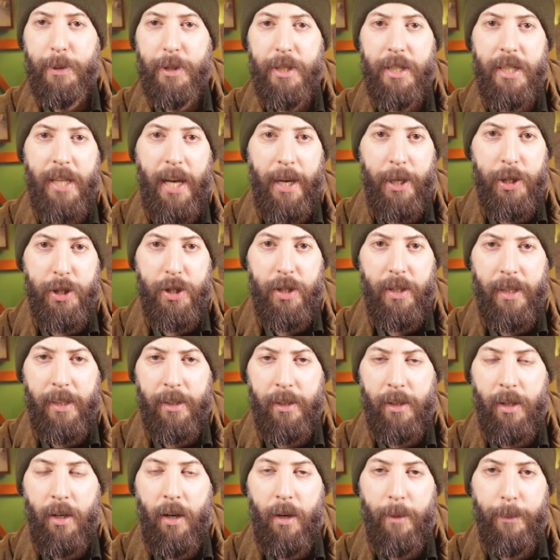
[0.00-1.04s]
protection
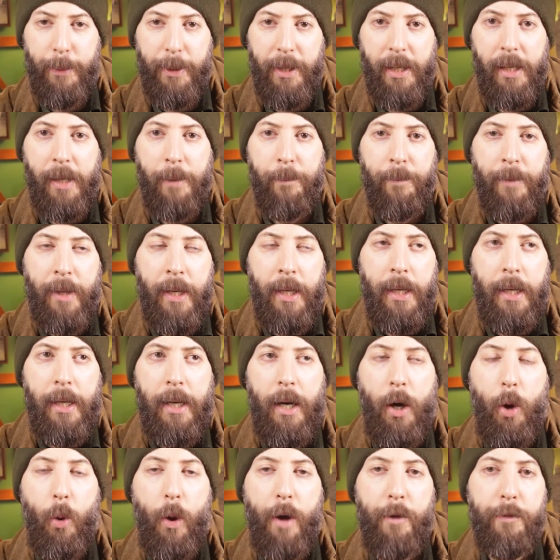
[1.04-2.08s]
and company.
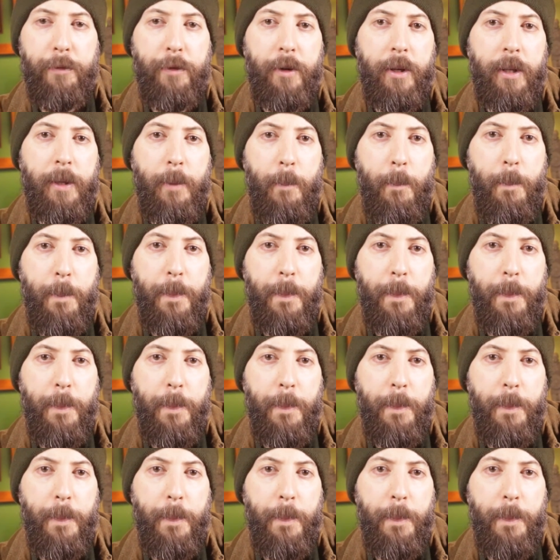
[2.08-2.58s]
However,